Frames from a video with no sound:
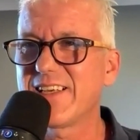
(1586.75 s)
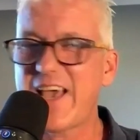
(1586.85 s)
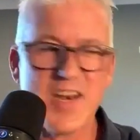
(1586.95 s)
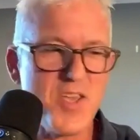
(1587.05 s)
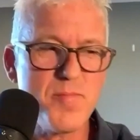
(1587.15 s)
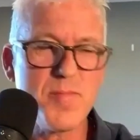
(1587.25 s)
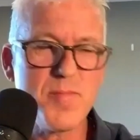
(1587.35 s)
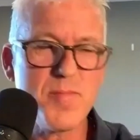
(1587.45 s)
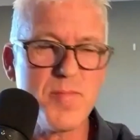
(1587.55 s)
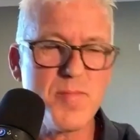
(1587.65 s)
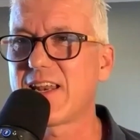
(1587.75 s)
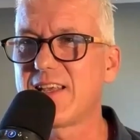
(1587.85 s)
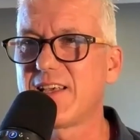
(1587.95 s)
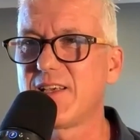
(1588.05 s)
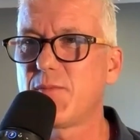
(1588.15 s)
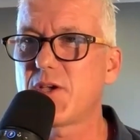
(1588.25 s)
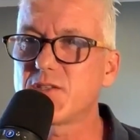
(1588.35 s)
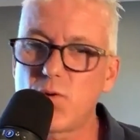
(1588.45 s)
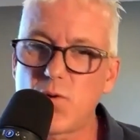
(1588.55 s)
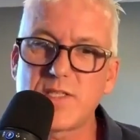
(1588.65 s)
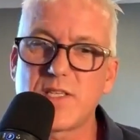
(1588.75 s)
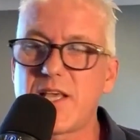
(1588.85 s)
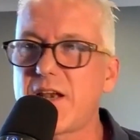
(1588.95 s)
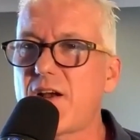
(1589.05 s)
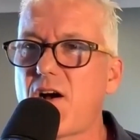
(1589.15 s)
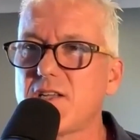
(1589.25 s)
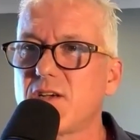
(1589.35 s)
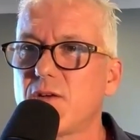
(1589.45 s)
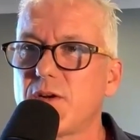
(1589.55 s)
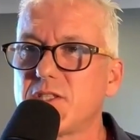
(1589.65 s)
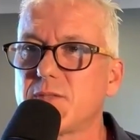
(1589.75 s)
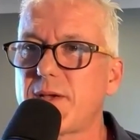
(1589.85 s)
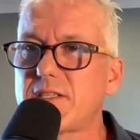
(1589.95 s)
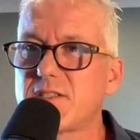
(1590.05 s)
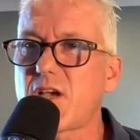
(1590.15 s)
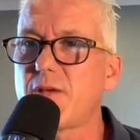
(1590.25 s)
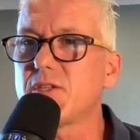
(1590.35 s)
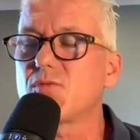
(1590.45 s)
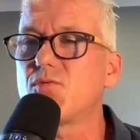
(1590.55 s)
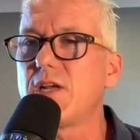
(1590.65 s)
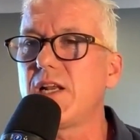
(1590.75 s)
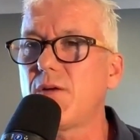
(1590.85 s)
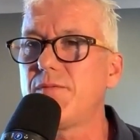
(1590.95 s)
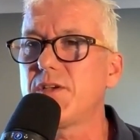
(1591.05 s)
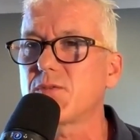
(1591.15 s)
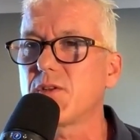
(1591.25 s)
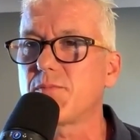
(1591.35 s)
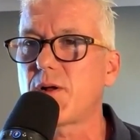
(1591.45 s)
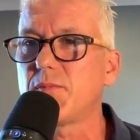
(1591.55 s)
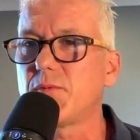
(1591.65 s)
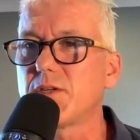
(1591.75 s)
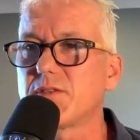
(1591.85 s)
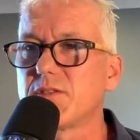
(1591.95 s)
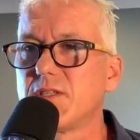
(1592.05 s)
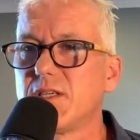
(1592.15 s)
How do you miss that?" Because always in that hindsight and retrospective scope, it's really obvious what the problem was.